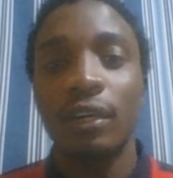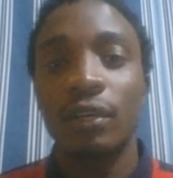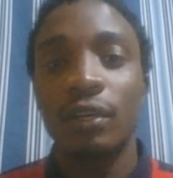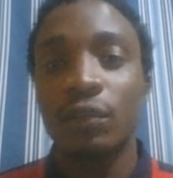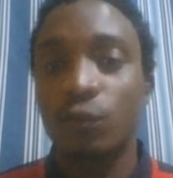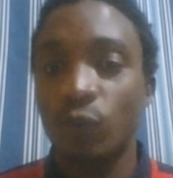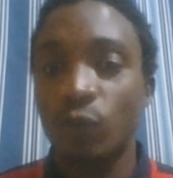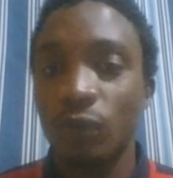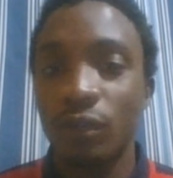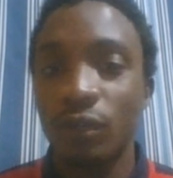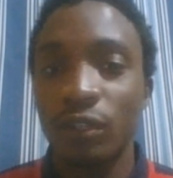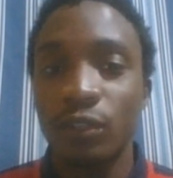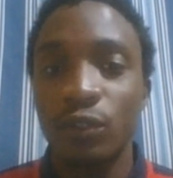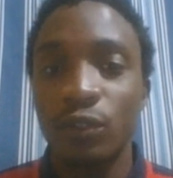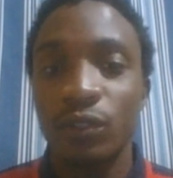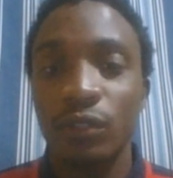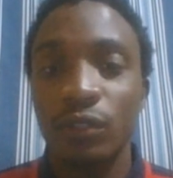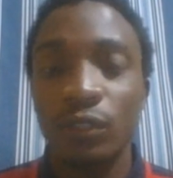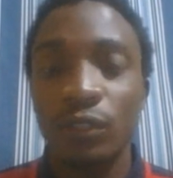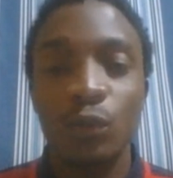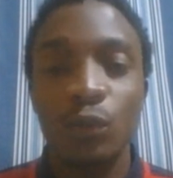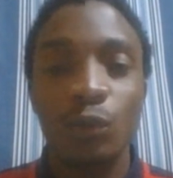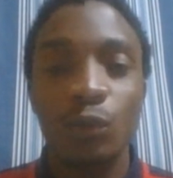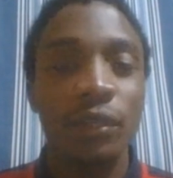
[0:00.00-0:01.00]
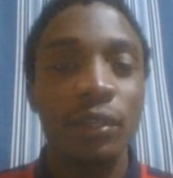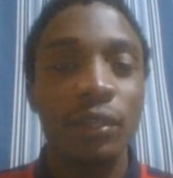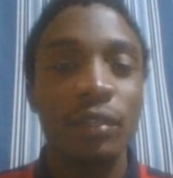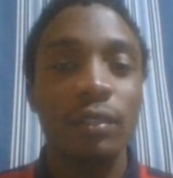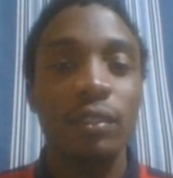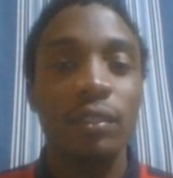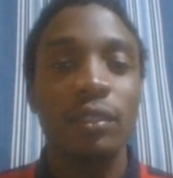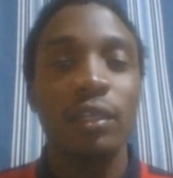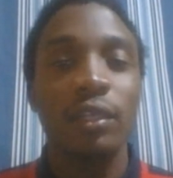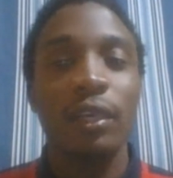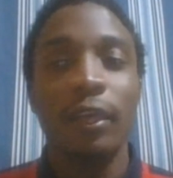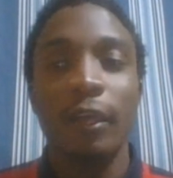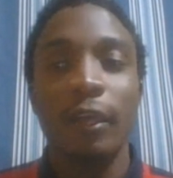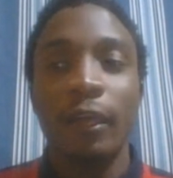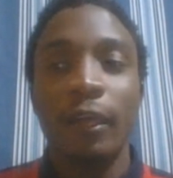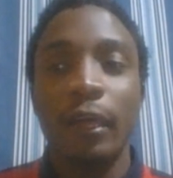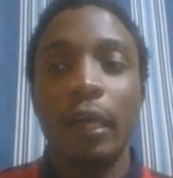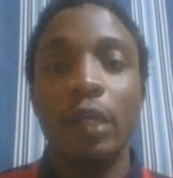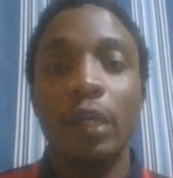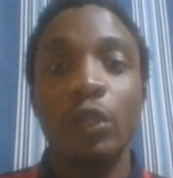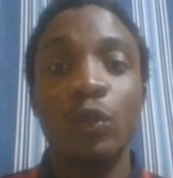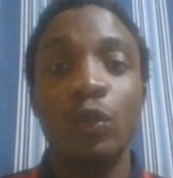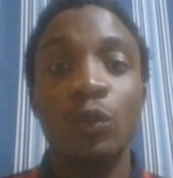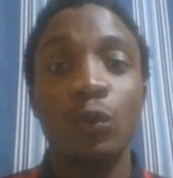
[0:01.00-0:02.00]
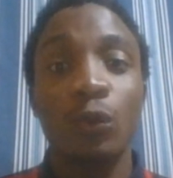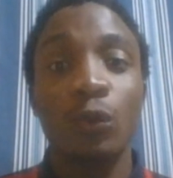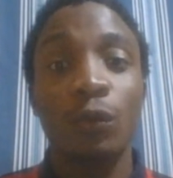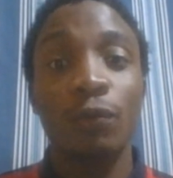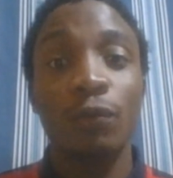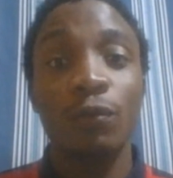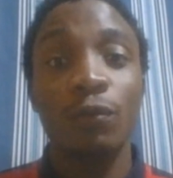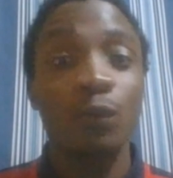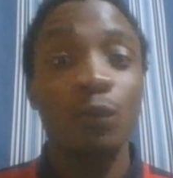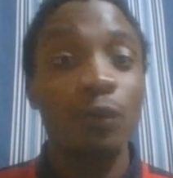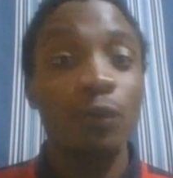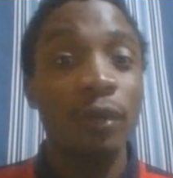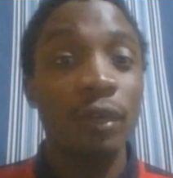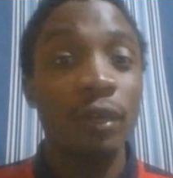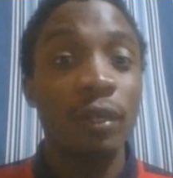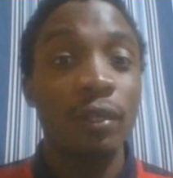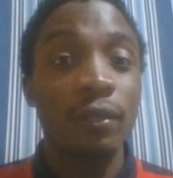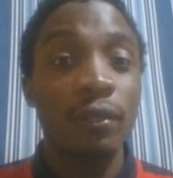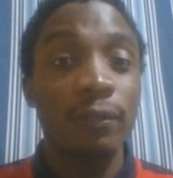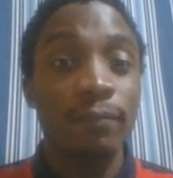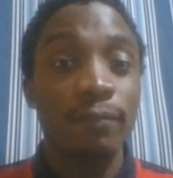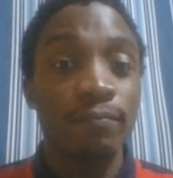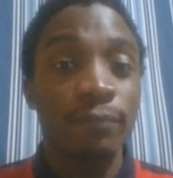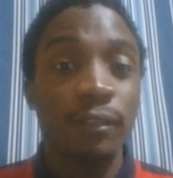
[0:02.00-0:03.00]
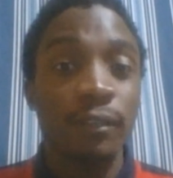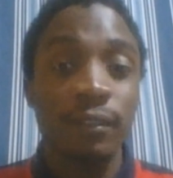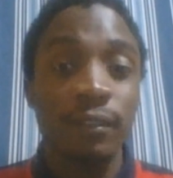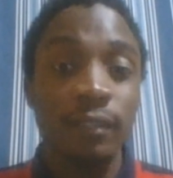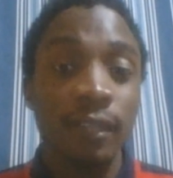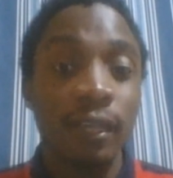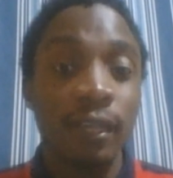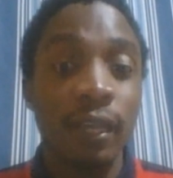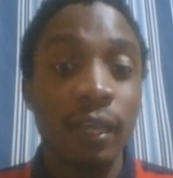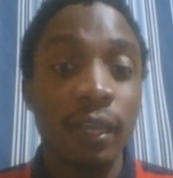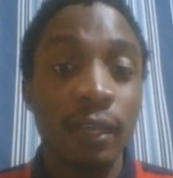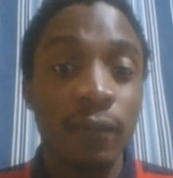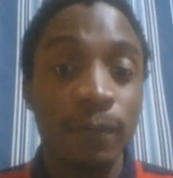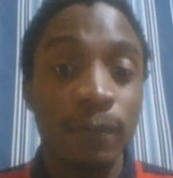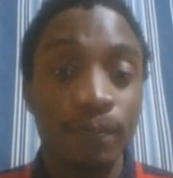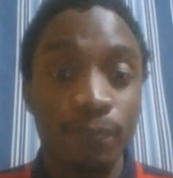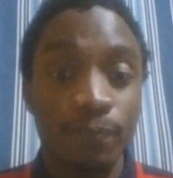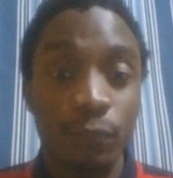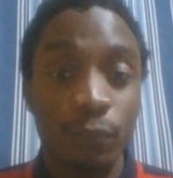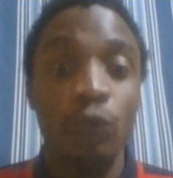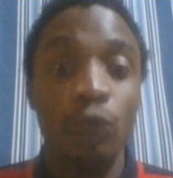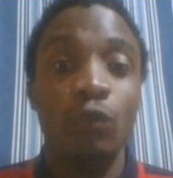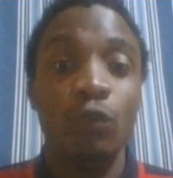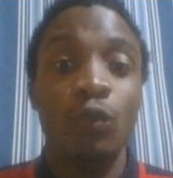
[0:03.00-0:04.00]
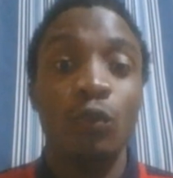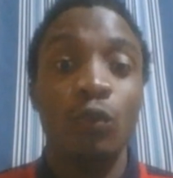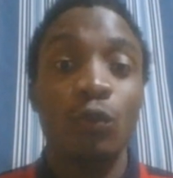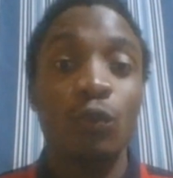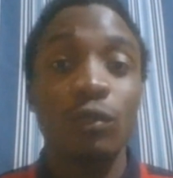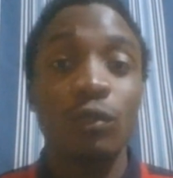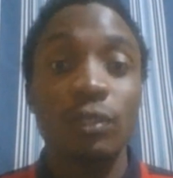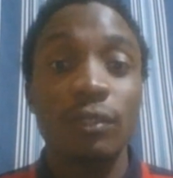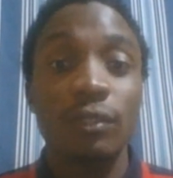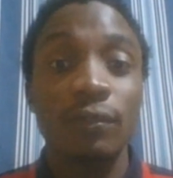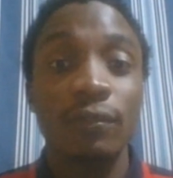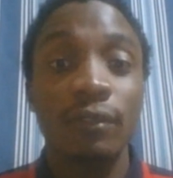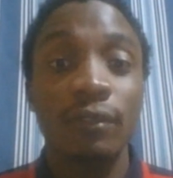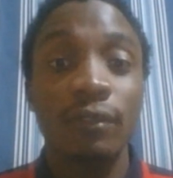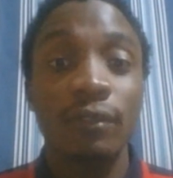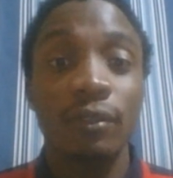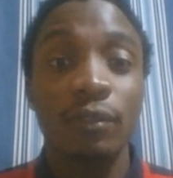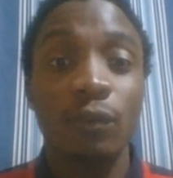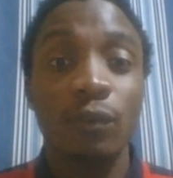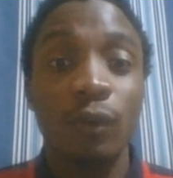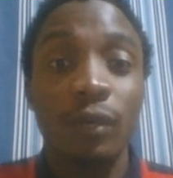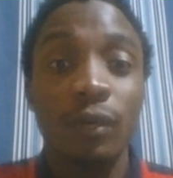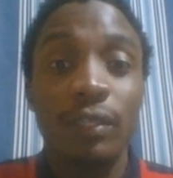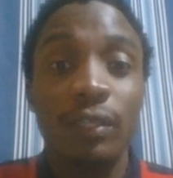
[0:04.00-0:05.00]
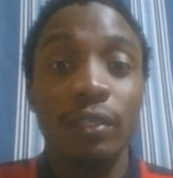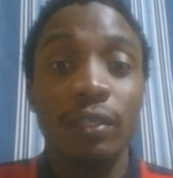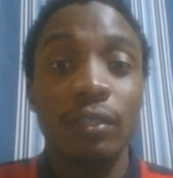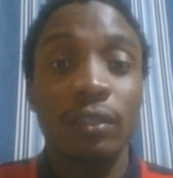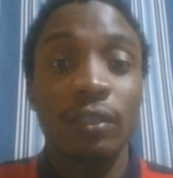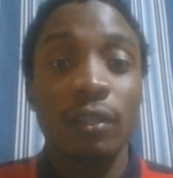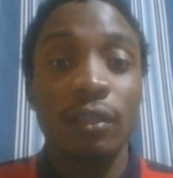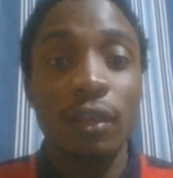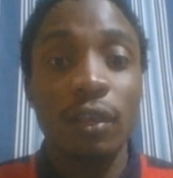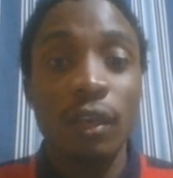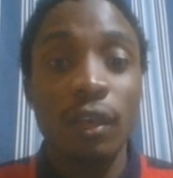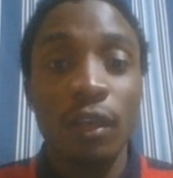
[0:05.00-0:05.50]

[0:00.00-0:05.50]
her to a nice restaurant, and you know very well, as a guy, you're not even working.